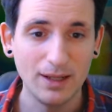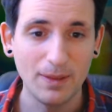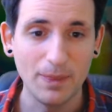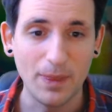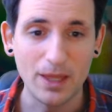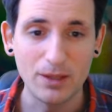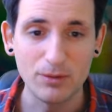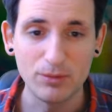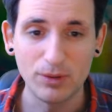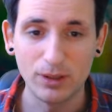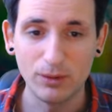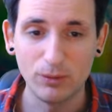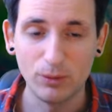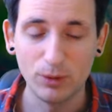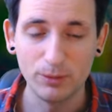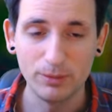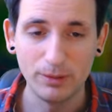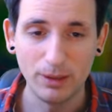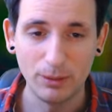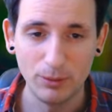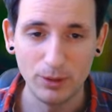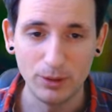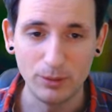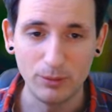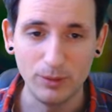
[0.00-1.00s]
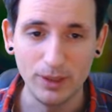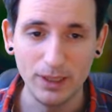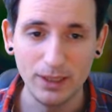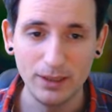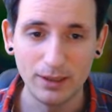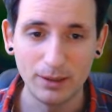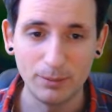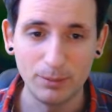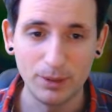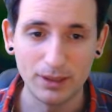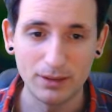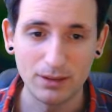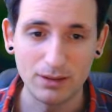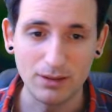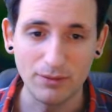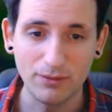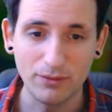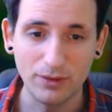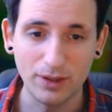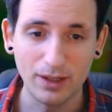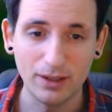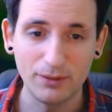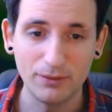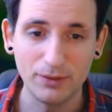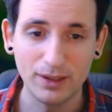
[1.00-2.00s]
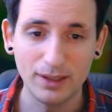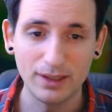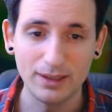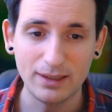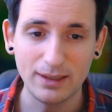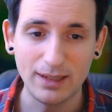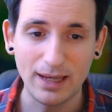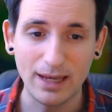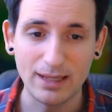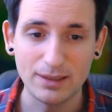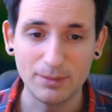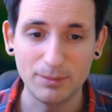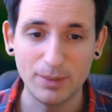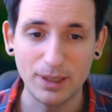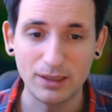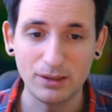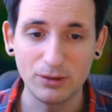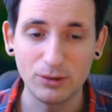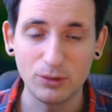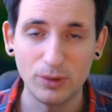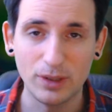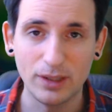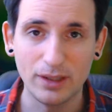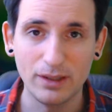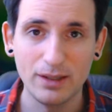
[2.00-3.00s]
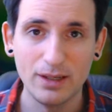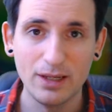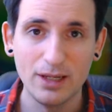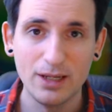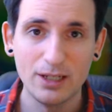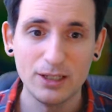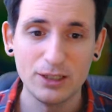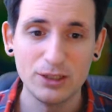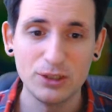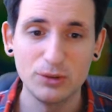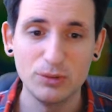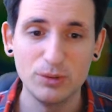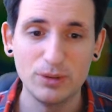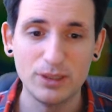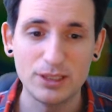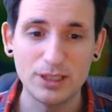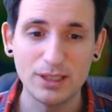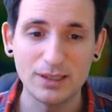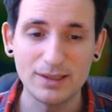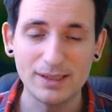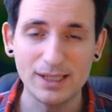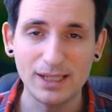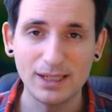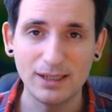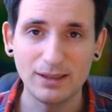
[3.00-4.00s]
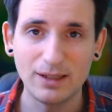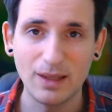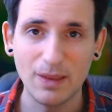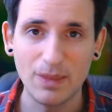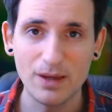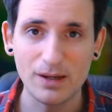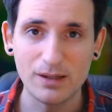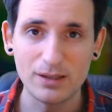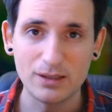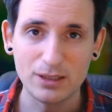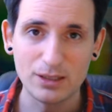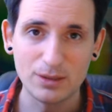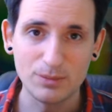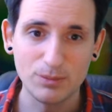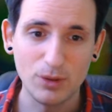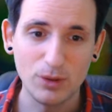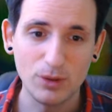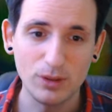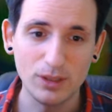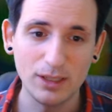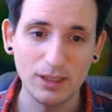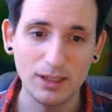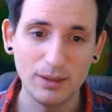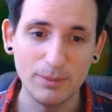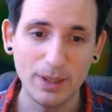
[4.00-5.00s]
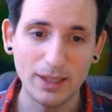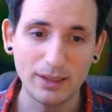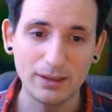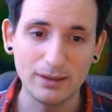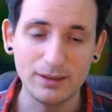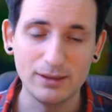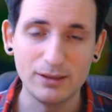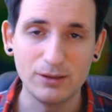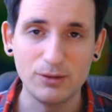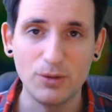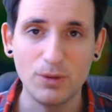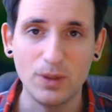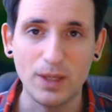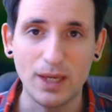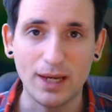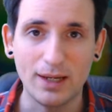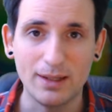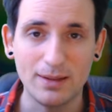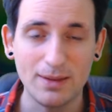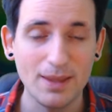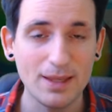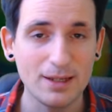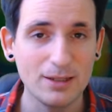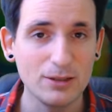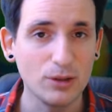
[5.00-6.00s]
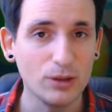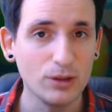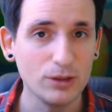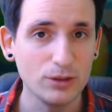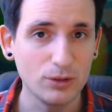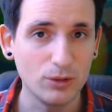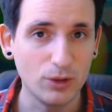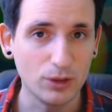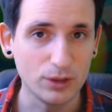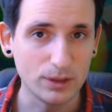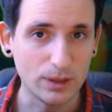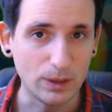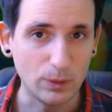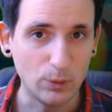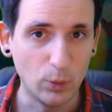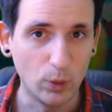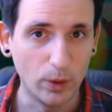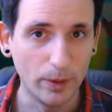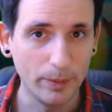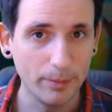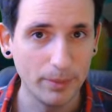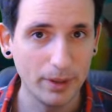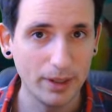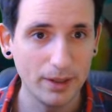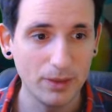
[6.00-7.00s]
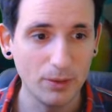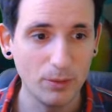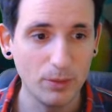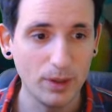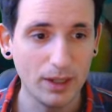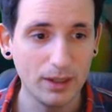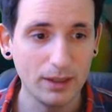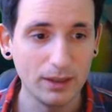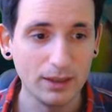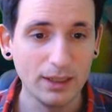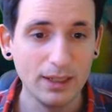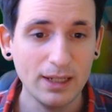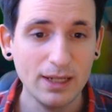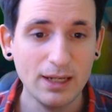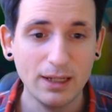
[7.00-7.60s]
Death rattle would be a bit weaker, but Firefly has a battle cry, so we will just get another small elemental into the hand that is also costing 1, by the way.